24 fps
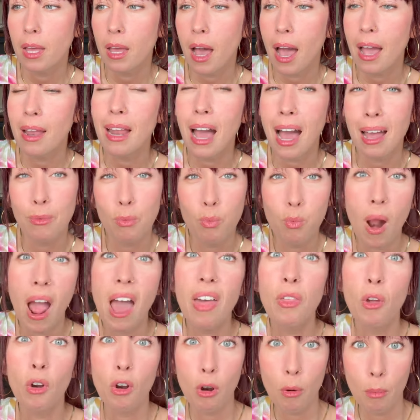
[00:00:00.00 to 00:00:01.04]
I'd, I'd
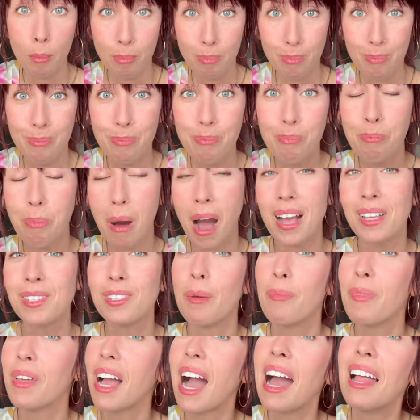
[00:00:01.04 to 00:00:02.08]
rather buy
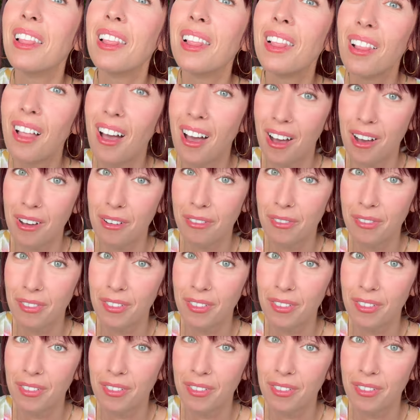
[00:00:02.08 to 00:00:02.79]
something I love.